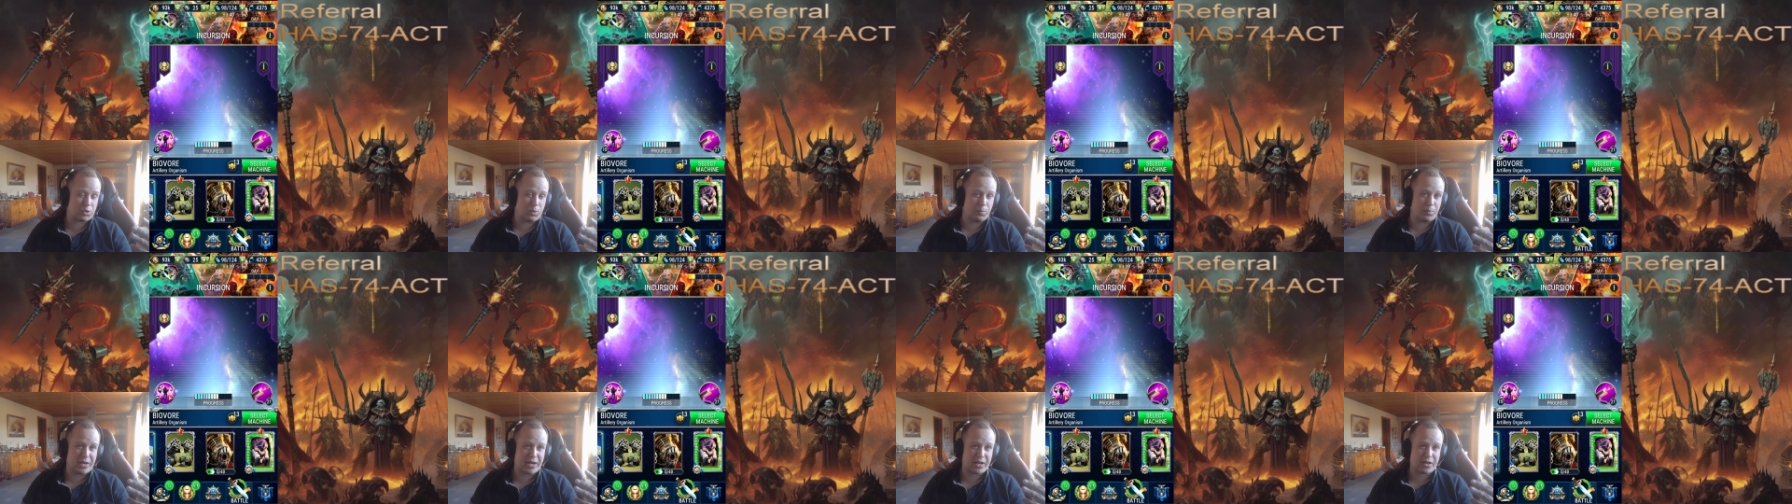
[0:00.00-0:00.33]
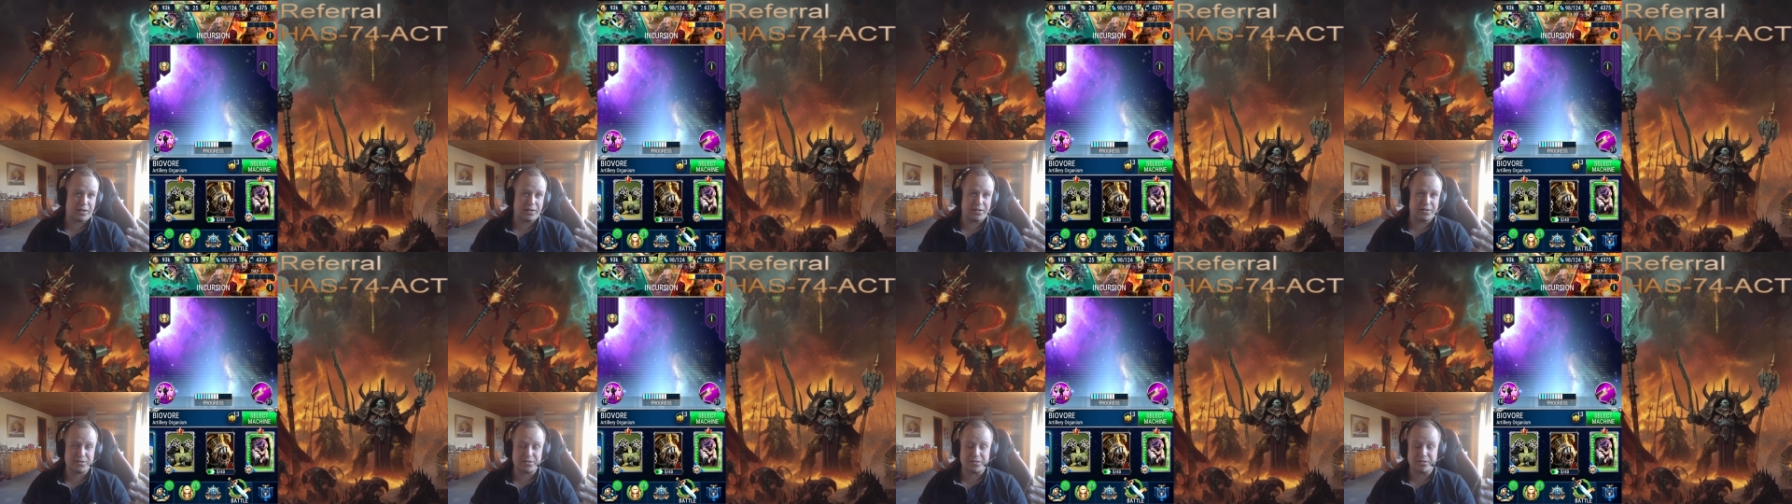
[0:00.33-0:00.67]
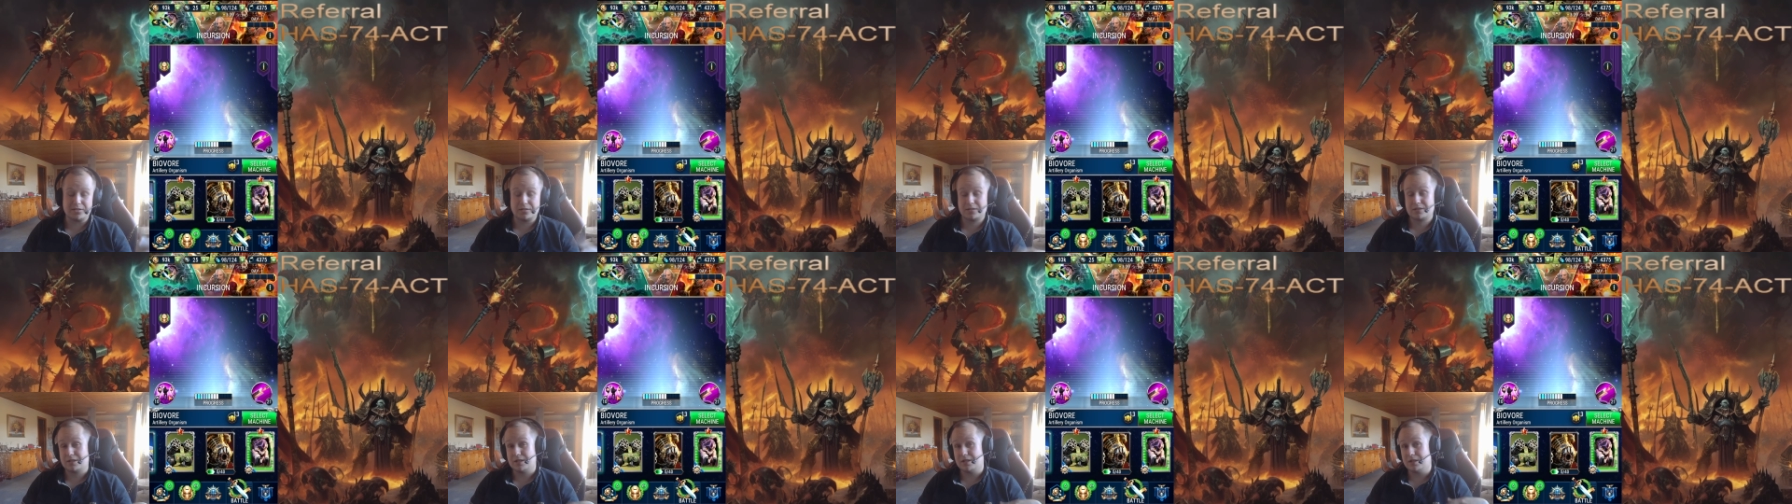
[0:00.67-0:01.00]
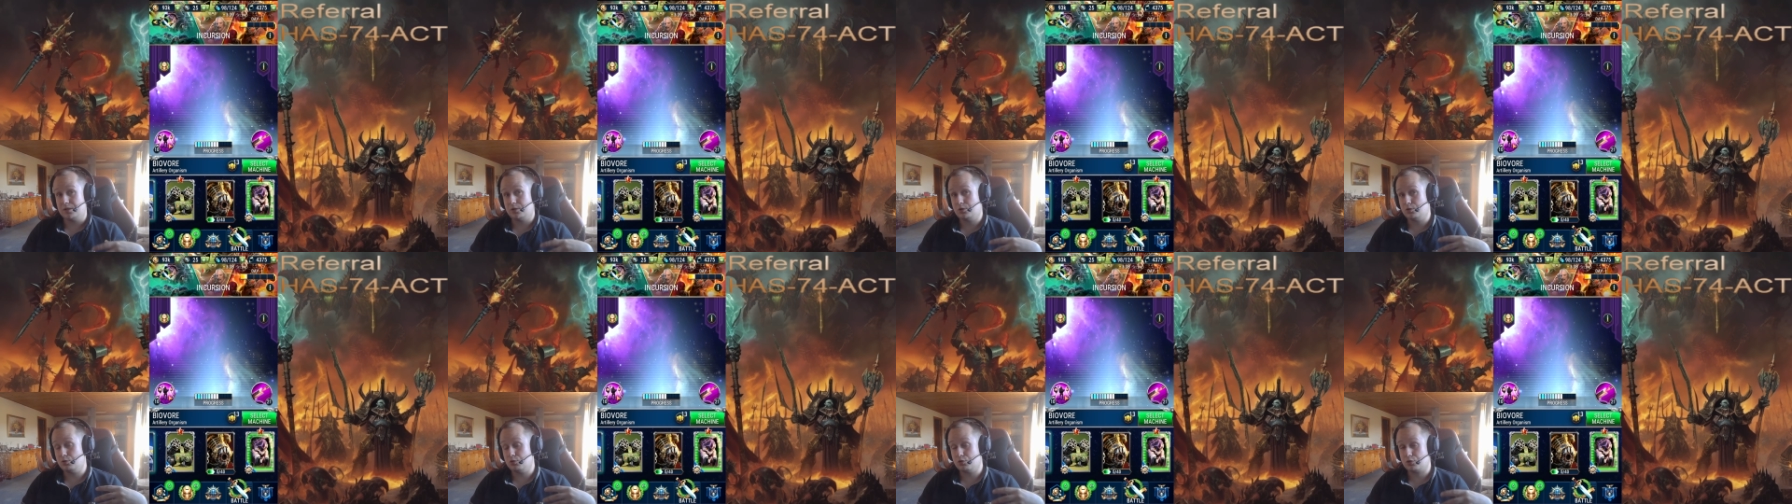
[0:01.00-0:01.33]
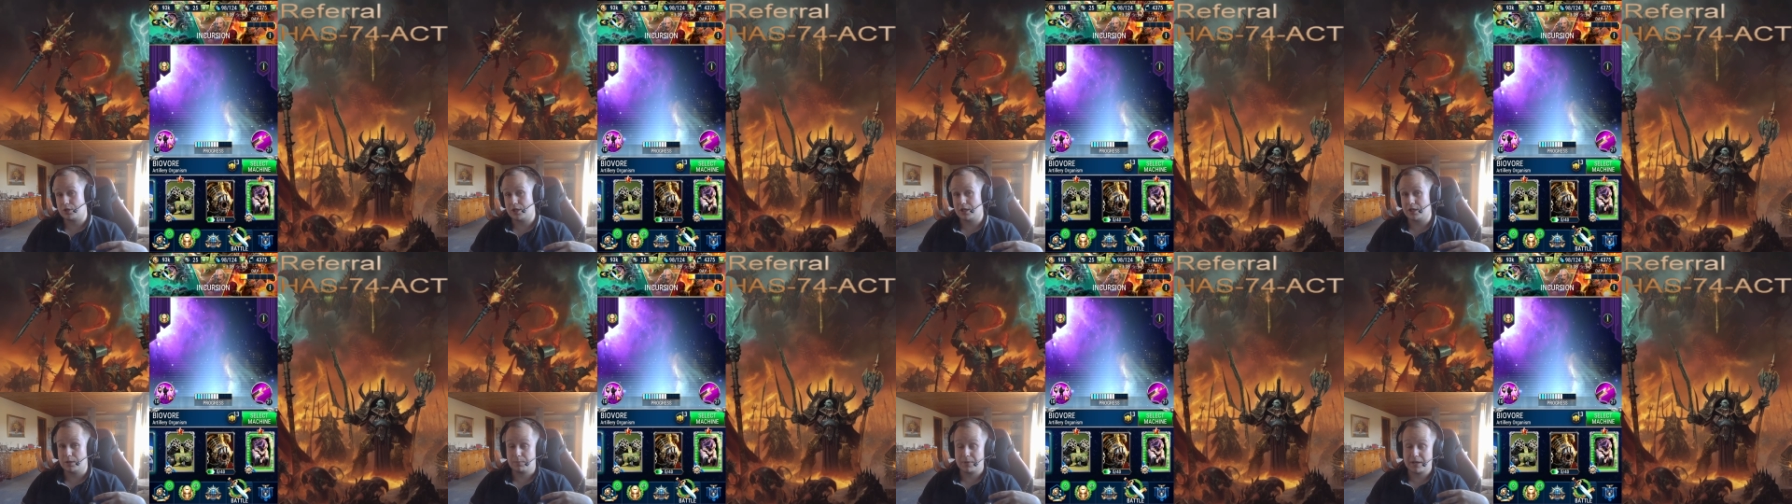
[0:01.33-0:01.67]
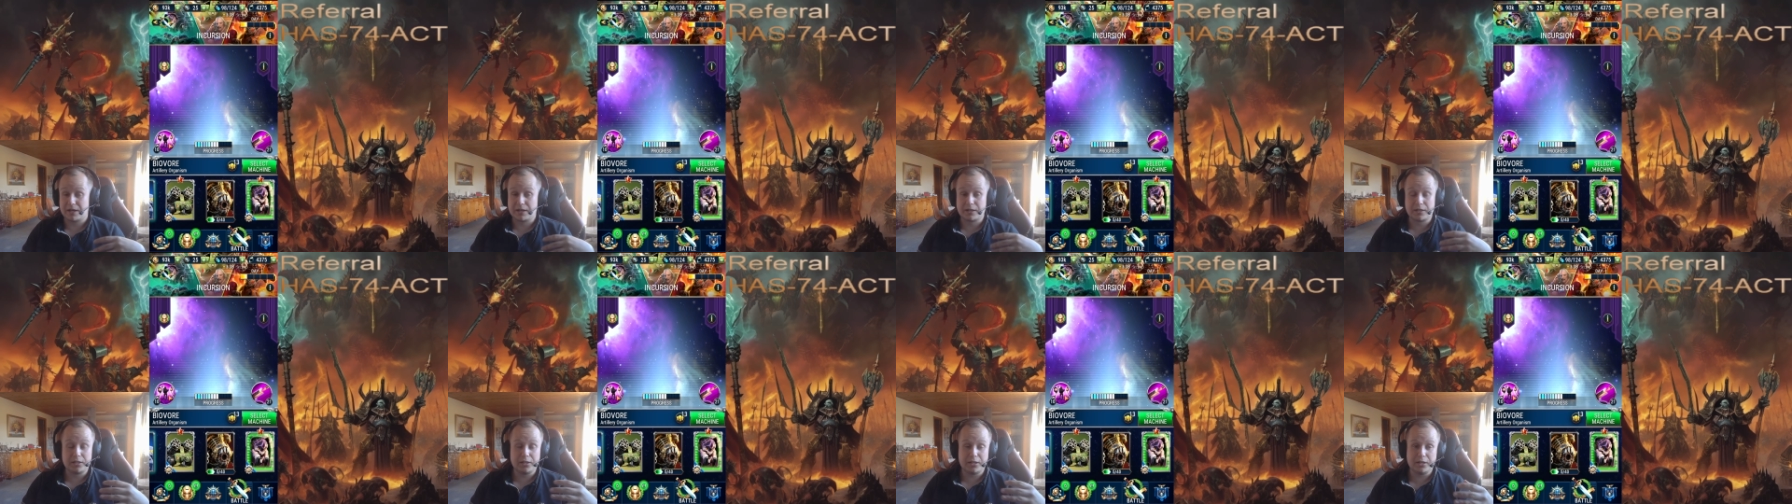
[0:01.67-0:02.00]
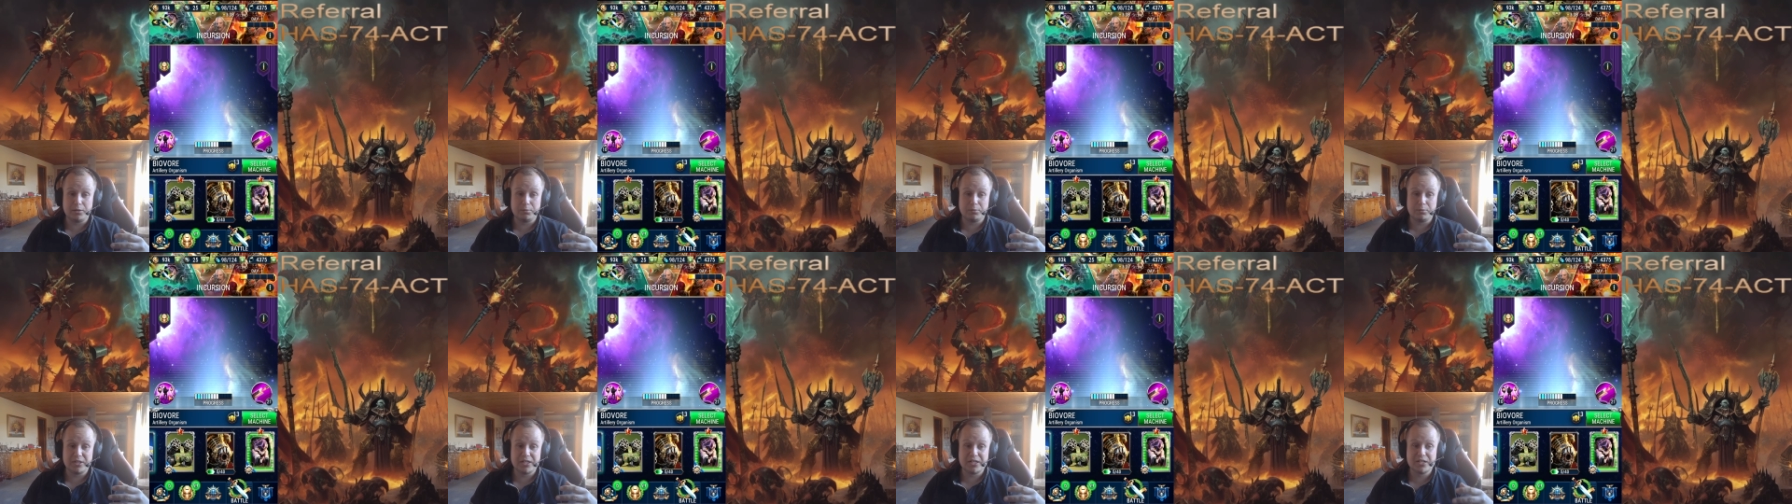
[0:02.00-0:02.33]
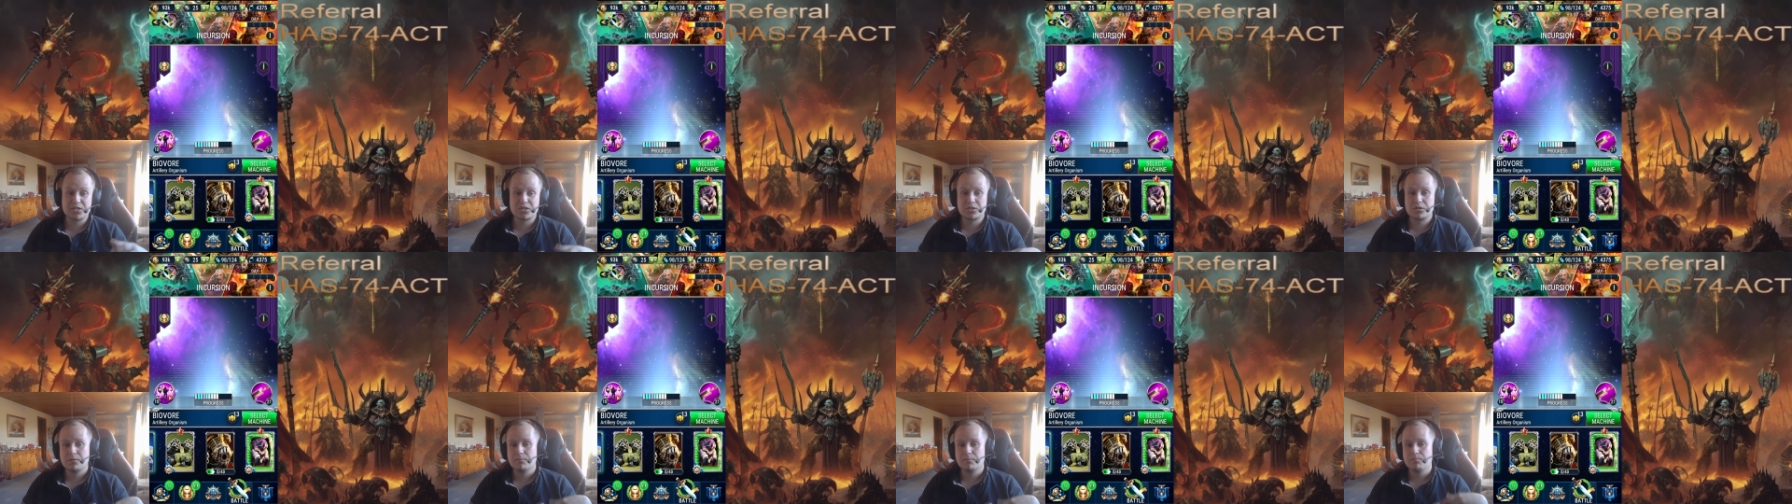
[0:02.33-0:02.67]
backline since they do stay in the back anyways.